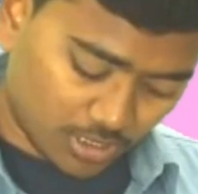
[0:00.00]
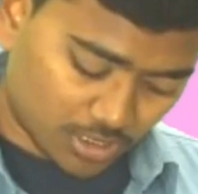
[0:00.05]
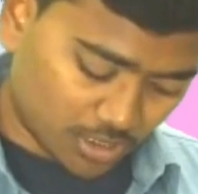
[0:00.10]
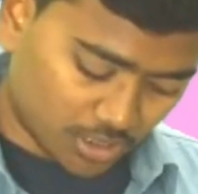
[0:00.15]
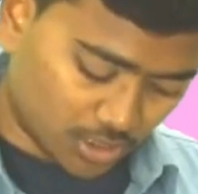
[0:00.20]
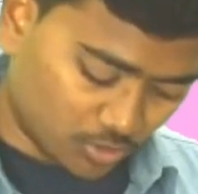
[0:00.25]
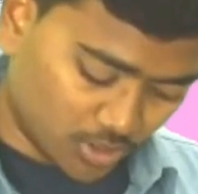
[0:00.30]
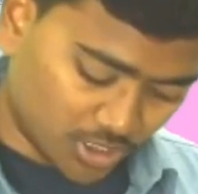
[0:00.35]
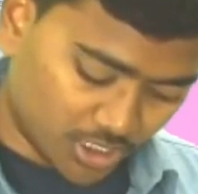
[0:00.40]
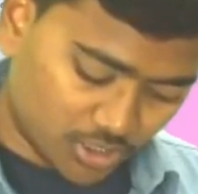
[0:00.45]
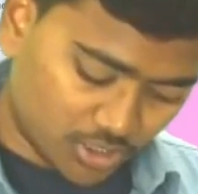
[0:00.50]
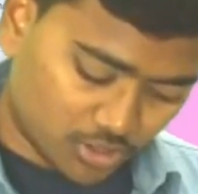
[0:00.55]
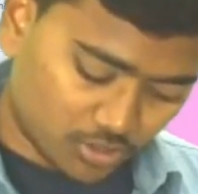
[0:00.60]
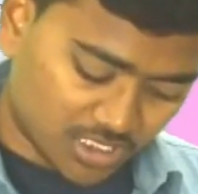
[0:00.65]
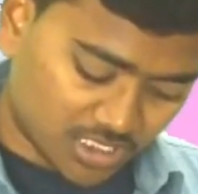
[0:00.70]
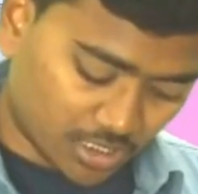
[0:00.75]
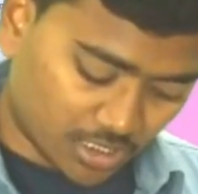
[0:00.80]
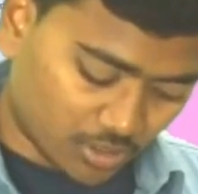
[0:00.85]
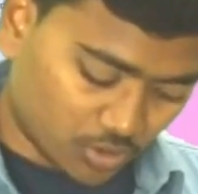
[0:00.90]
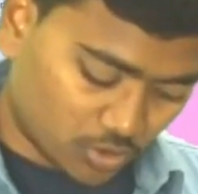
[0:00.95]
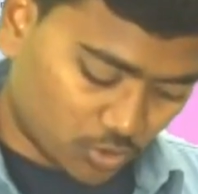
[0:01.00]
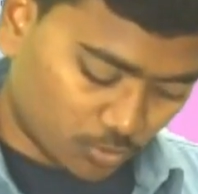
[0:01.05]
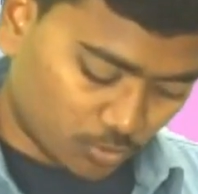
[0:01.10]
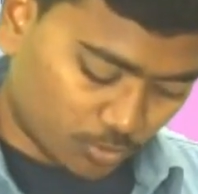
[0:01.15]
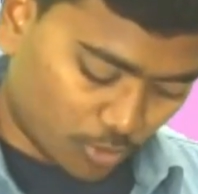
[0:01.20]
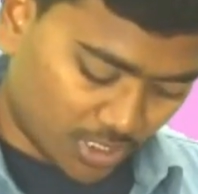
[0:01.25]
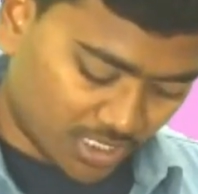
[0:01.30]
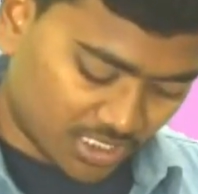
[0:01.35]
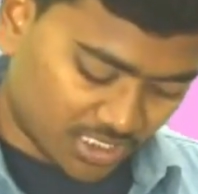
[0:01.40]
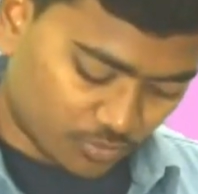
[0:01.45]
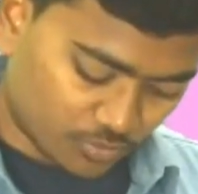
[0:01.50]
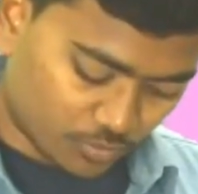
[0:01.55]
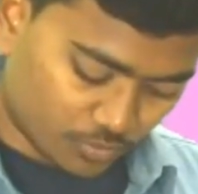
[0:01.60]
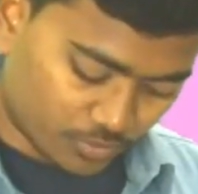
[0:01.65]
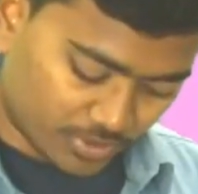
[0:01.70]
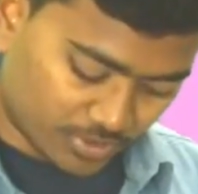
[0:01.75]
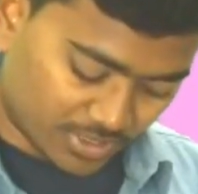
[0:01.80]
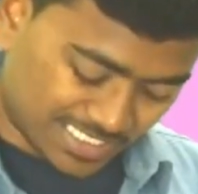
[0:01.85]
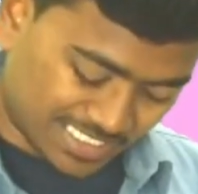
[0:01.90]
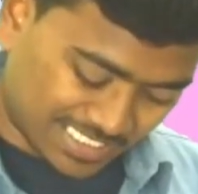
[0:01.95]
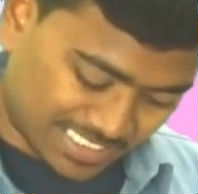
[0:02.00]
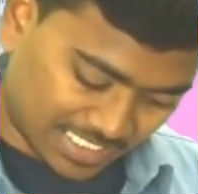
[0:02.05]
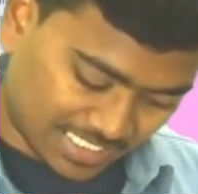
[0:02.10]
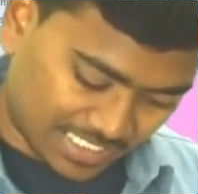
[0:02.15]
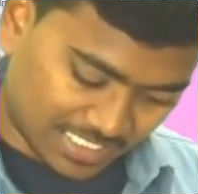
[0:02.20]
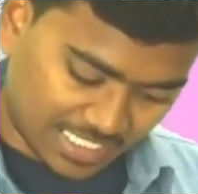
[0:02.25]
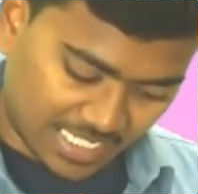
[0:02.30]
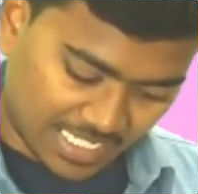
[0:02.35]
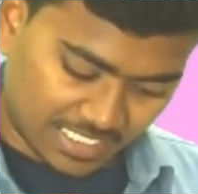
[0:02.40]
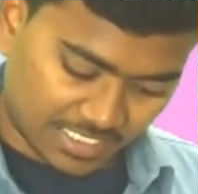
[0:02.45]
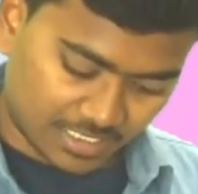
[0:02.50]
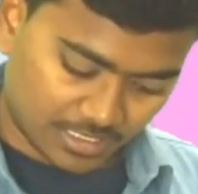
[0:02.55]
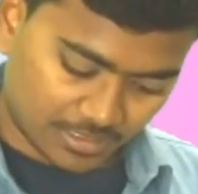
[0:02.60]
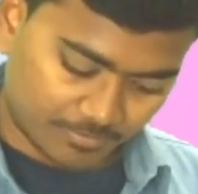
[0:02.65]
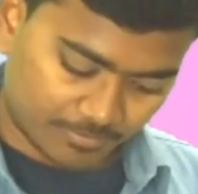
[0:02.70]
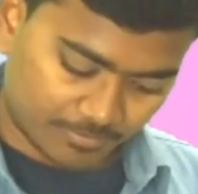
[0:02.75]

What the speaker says: You need to disallow 2.10 lakh.